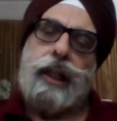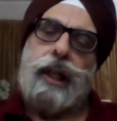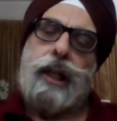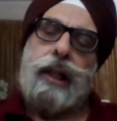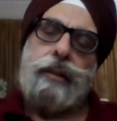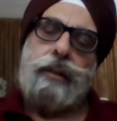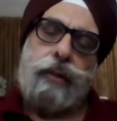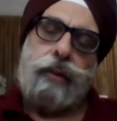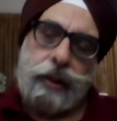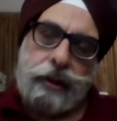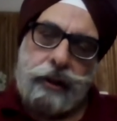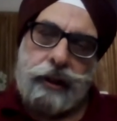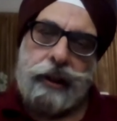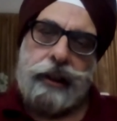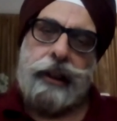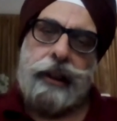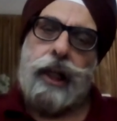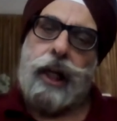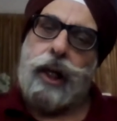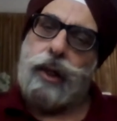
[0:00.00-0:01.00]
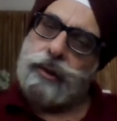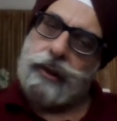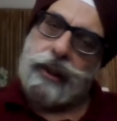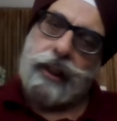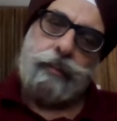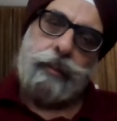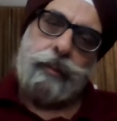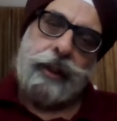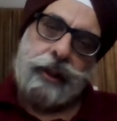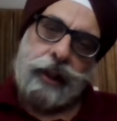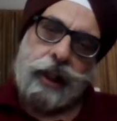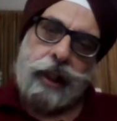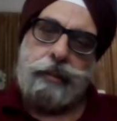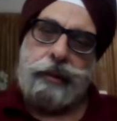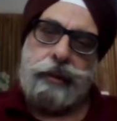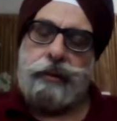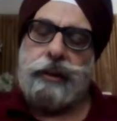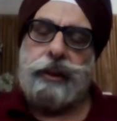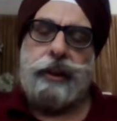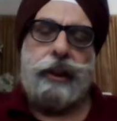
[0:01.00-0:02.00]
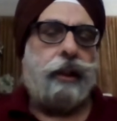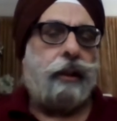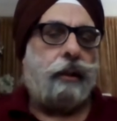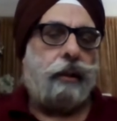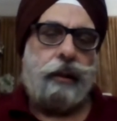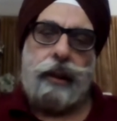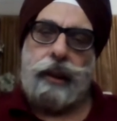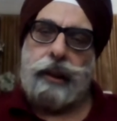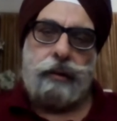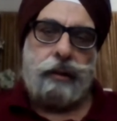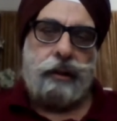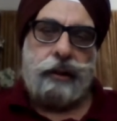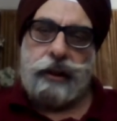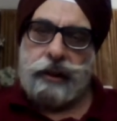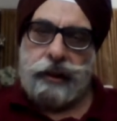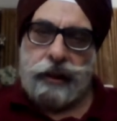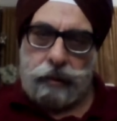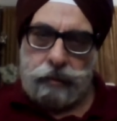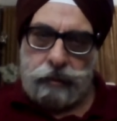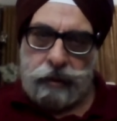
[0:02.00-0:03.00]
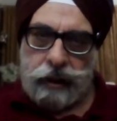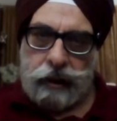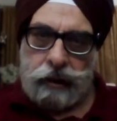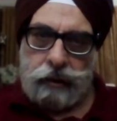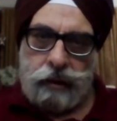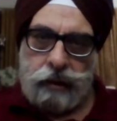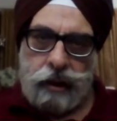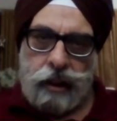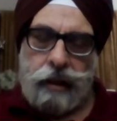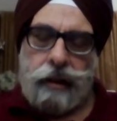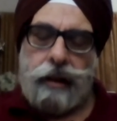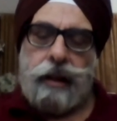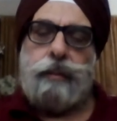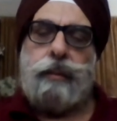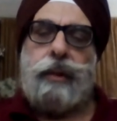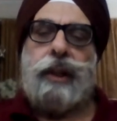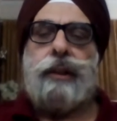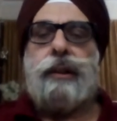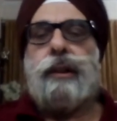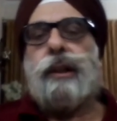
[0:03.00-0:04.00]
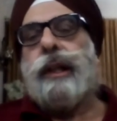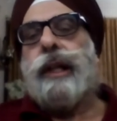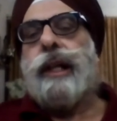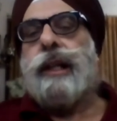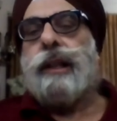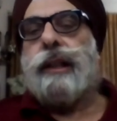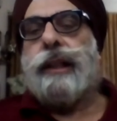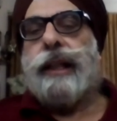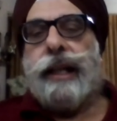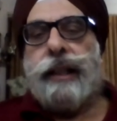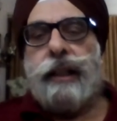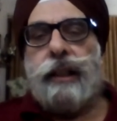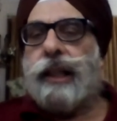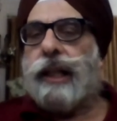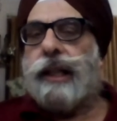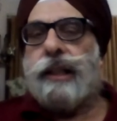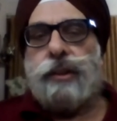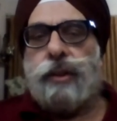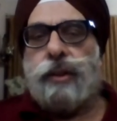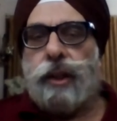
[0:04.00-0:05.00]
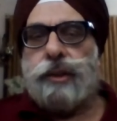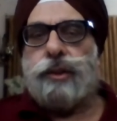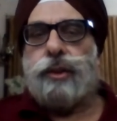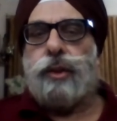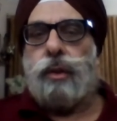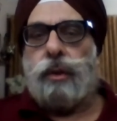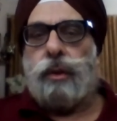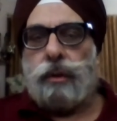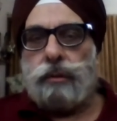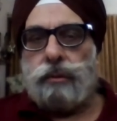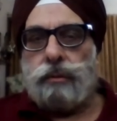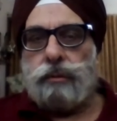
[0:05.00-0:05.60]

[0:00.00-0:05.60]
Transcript: Unfortunately, outside Punjab, even here, it is the same thing. But in Canada, it's not so.